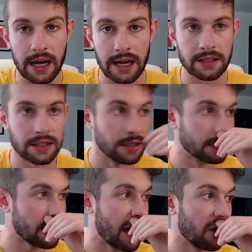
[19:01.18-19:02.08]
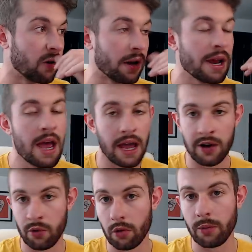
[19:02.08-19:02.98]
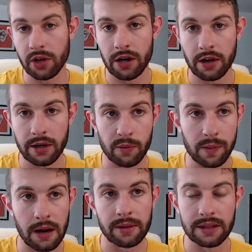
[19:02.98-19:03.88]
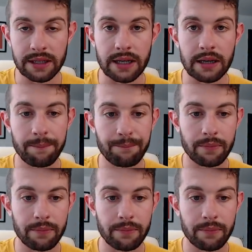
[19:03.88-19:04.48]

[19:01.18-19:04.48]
ends in this category. In a normal year, he would probably lead